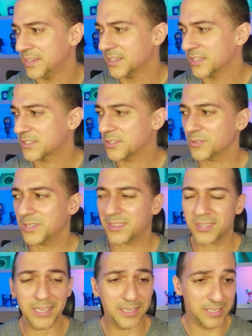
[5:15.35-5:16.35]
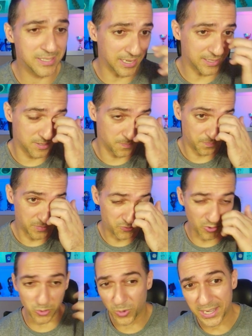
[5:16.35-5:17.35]
So the thing is that
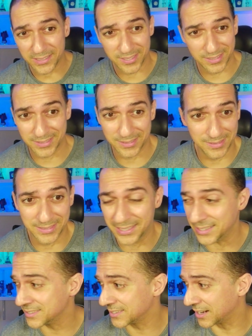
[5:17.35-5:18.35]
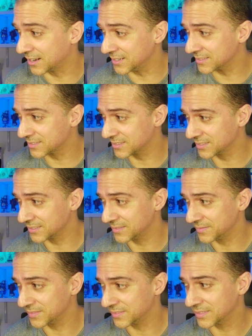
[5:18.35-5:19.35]
for white, these aren't
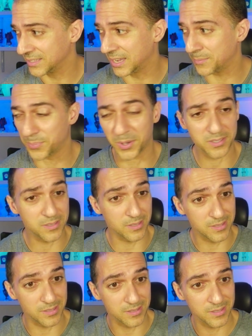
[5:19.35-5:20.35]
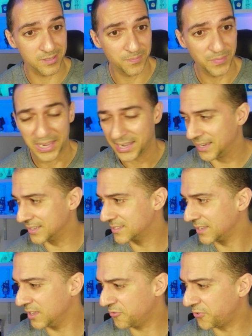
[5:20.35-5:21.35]
hypotheses. And
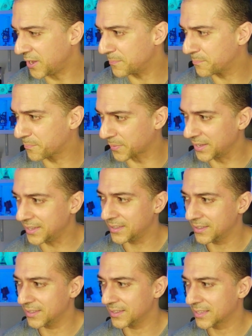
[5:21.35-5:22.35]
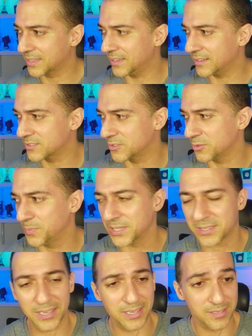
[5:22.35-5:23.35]
if I play king to
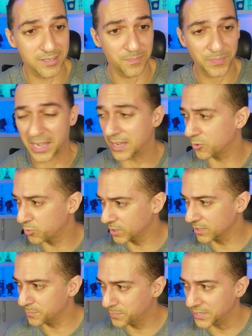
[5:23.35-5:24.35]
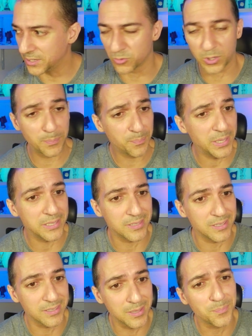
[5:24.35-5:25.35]
b6, I will be
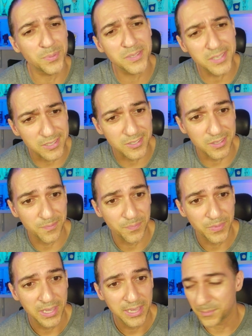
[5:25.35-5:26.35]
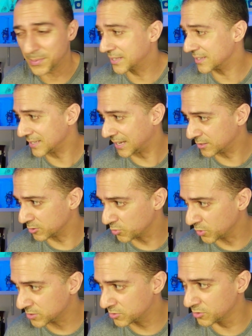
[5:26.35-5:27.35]
repeating the position because I don't
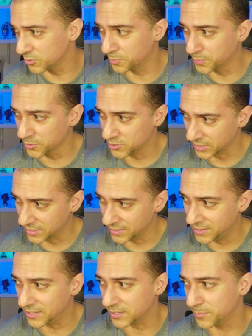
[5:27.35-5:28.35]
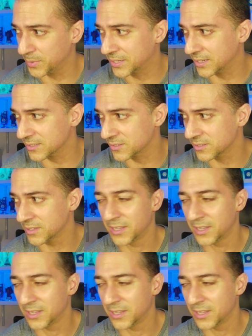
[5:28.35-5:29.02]
want to push the king here because